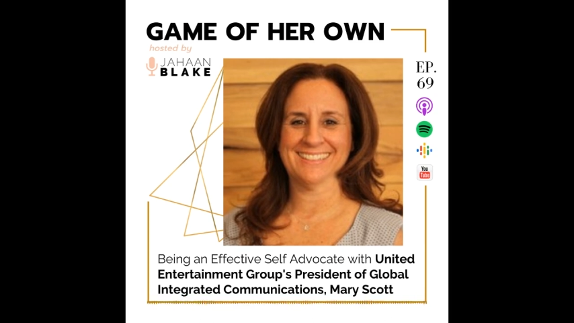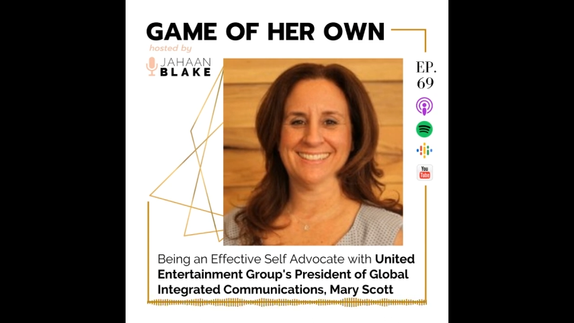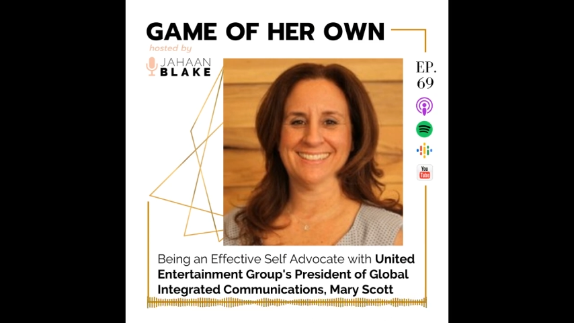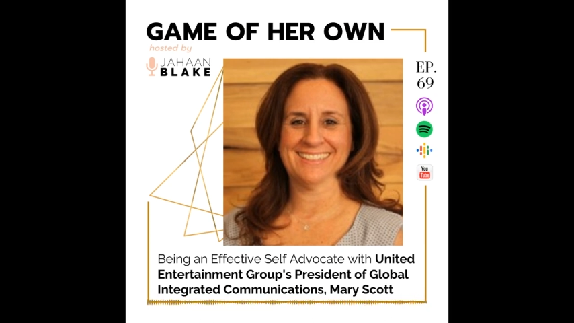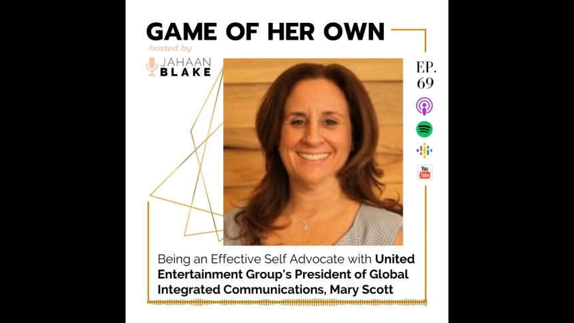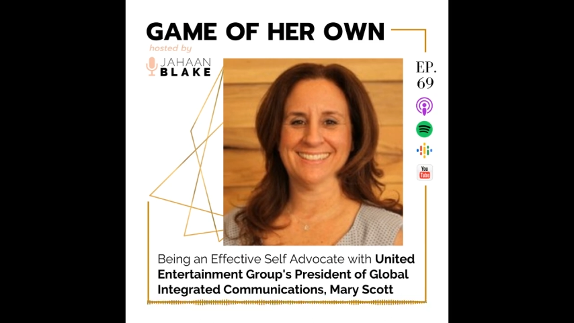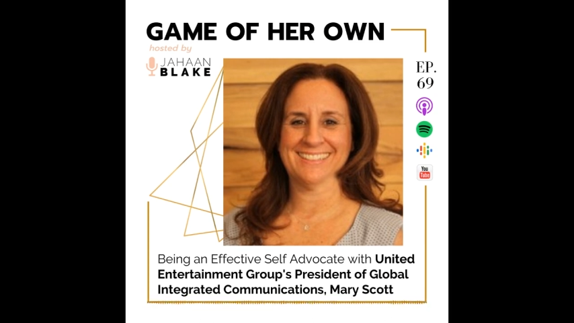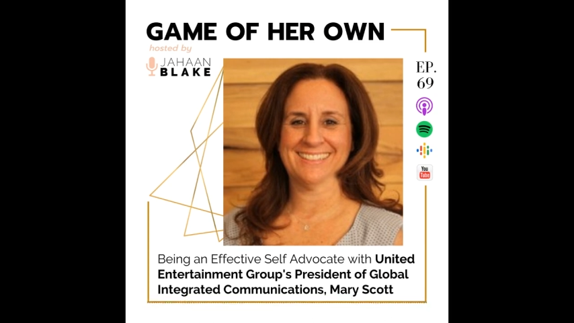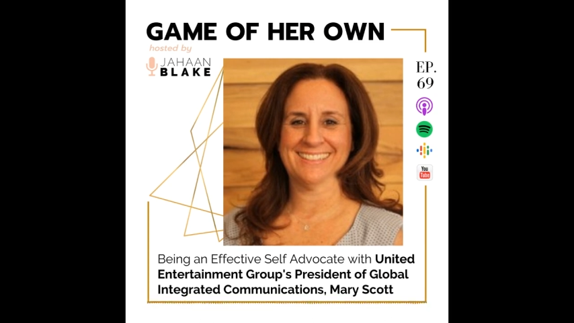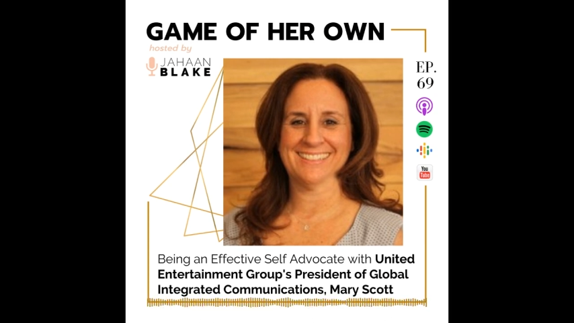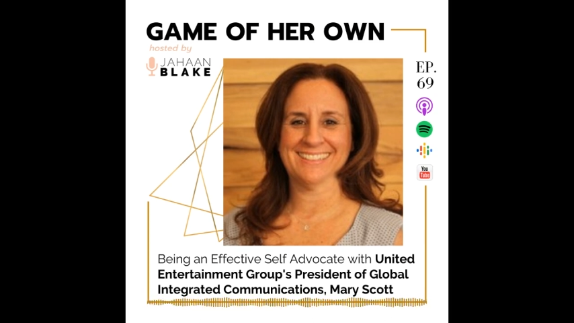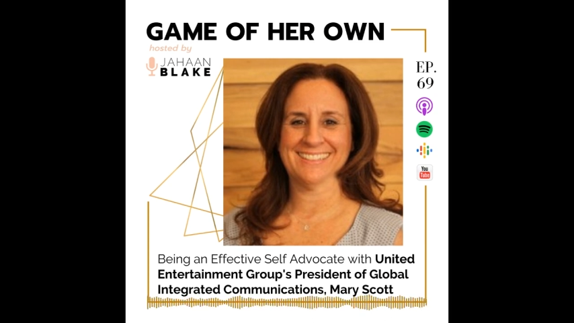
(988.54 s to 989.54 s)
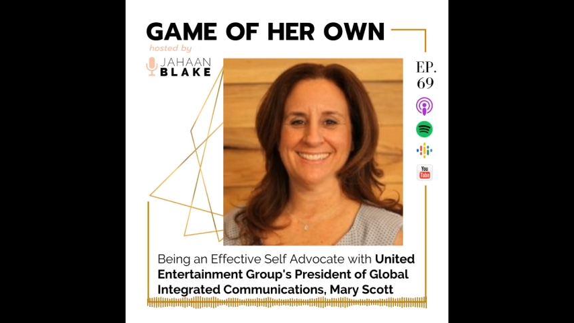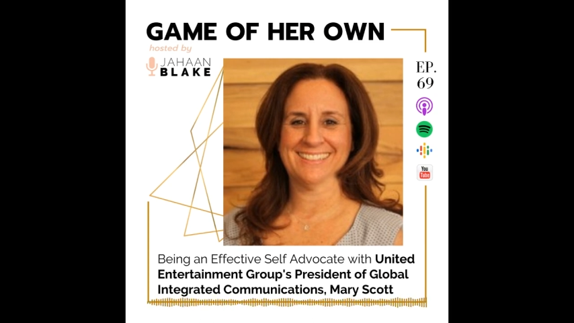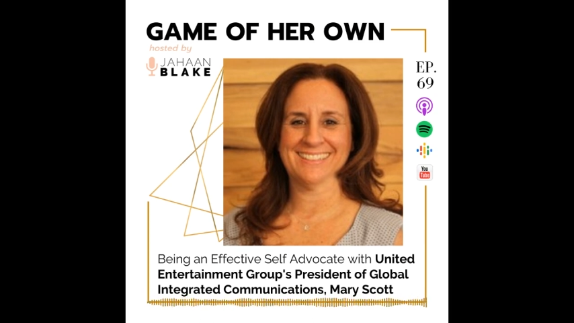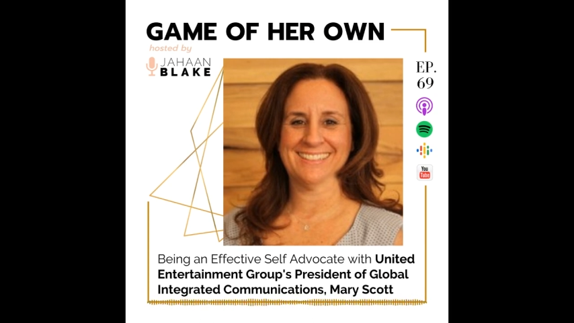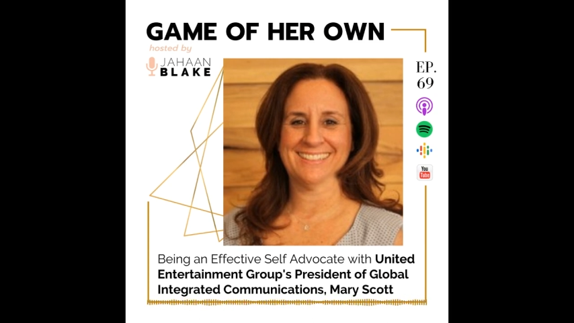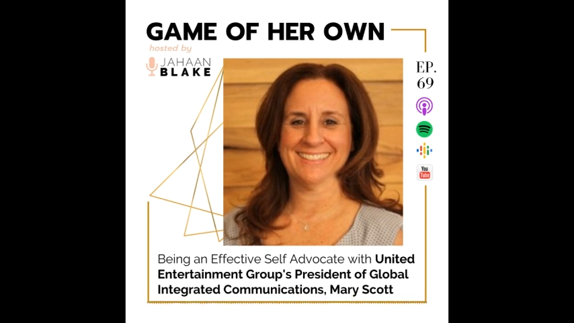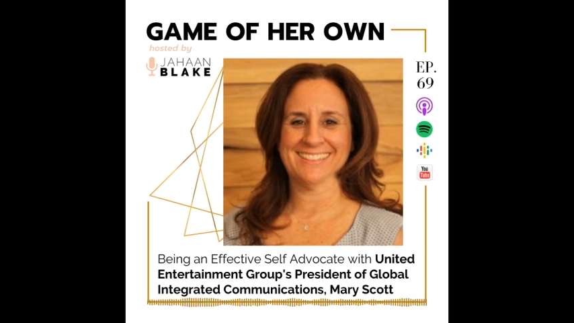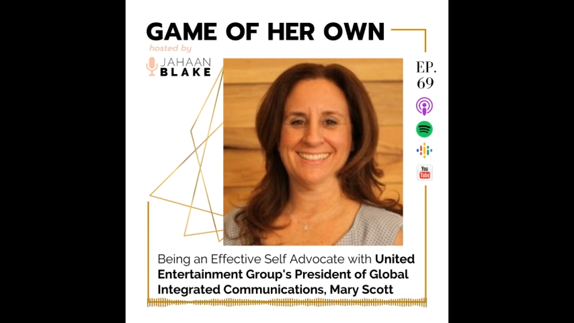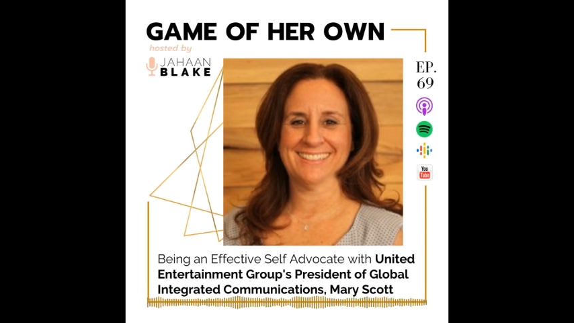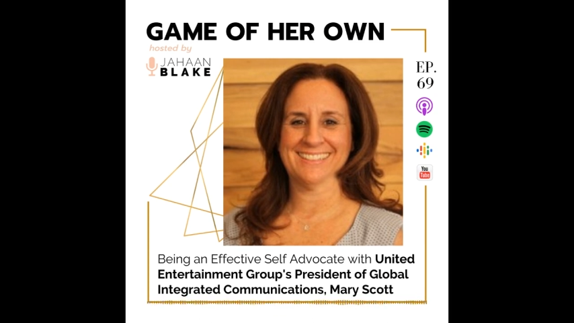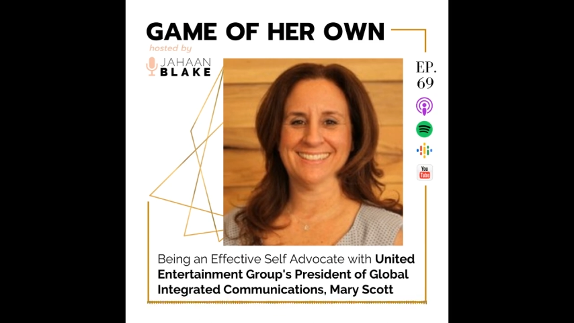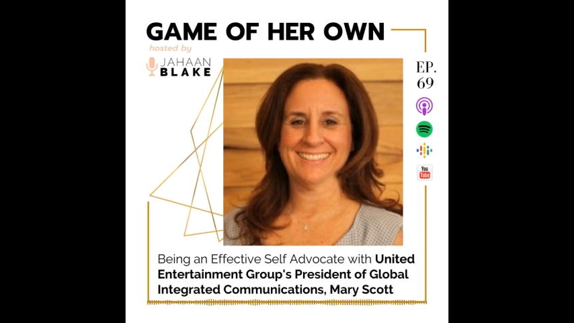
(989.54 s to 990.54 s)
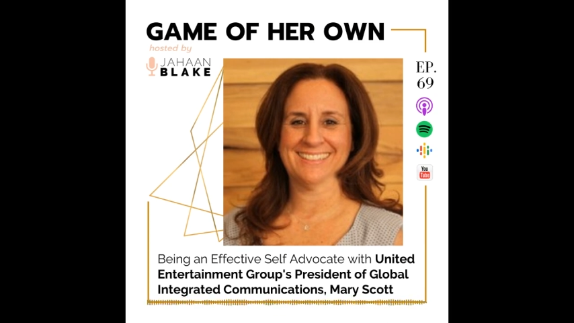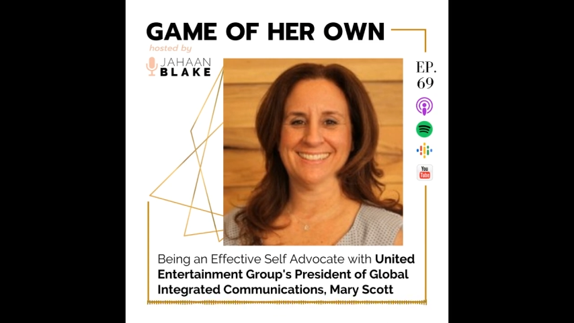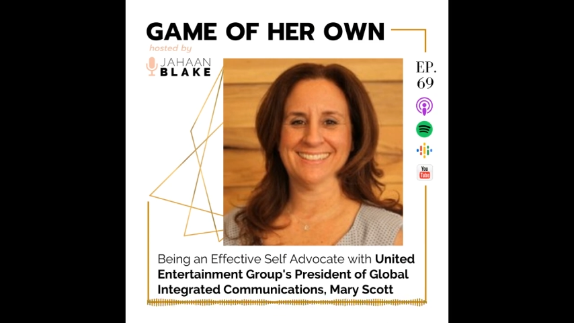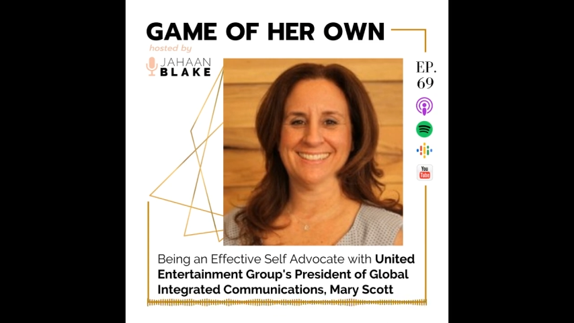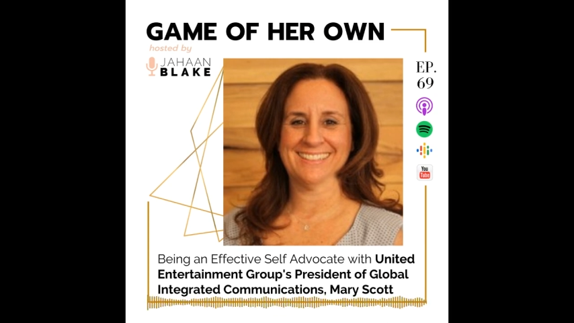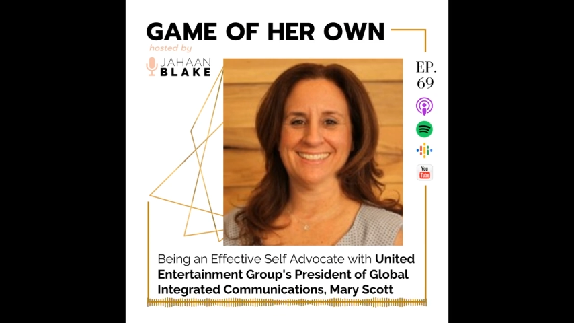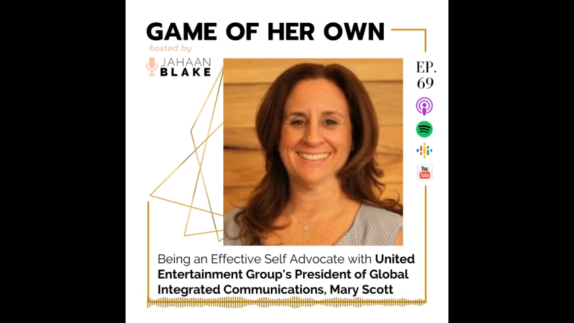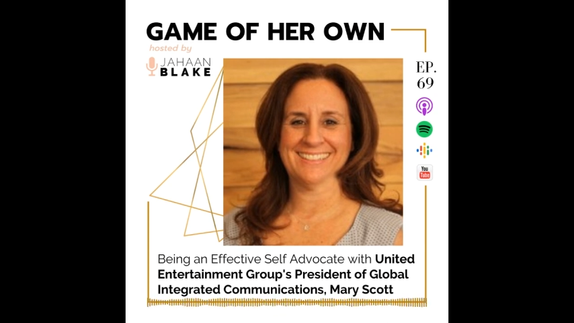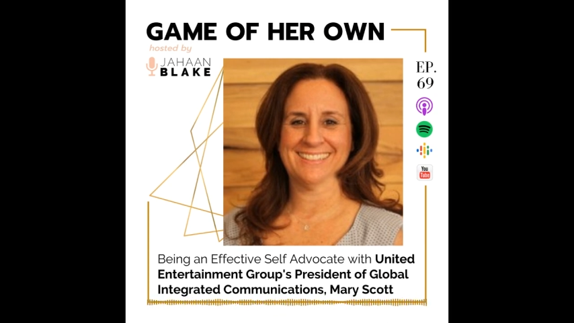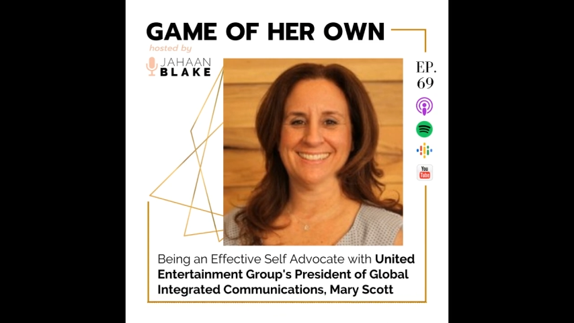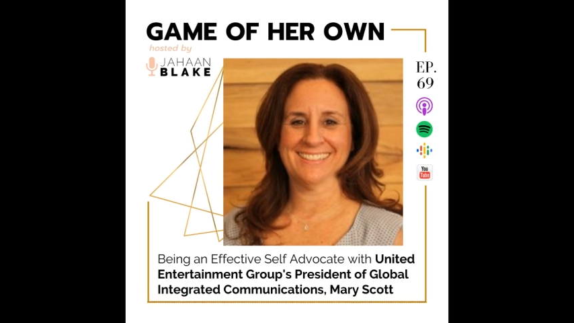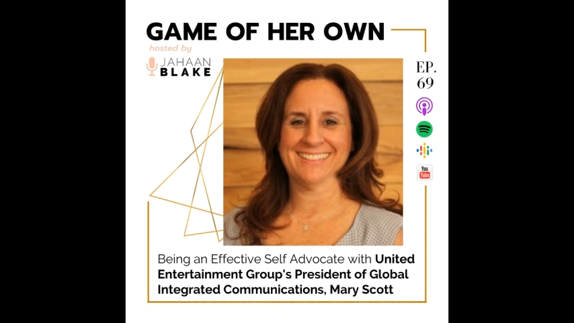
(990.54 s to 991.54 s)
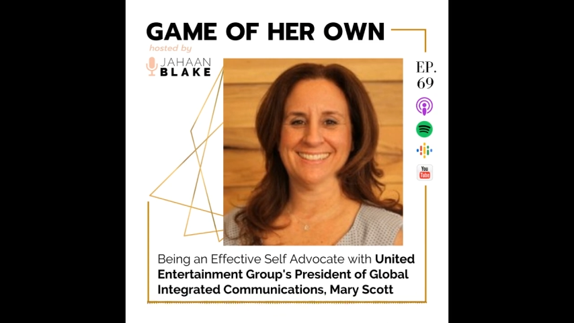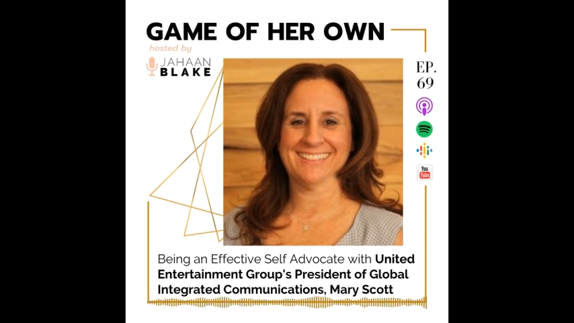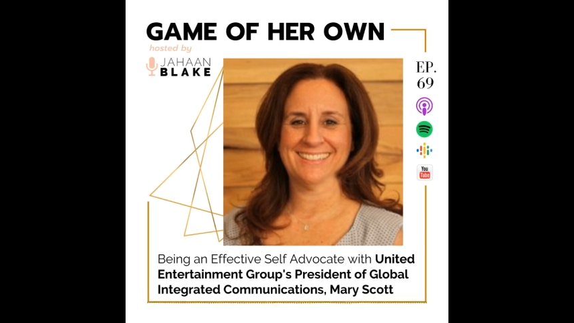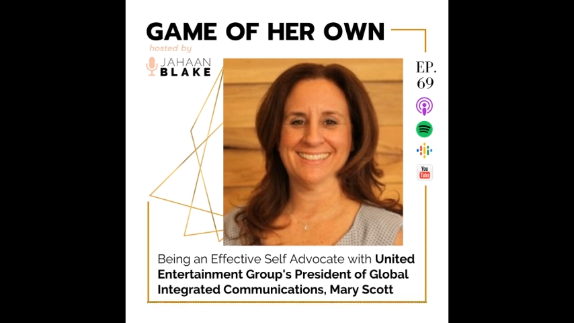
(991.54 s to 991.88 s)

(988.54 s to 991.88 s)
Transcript: The face doesn't move, so there is nothing to read.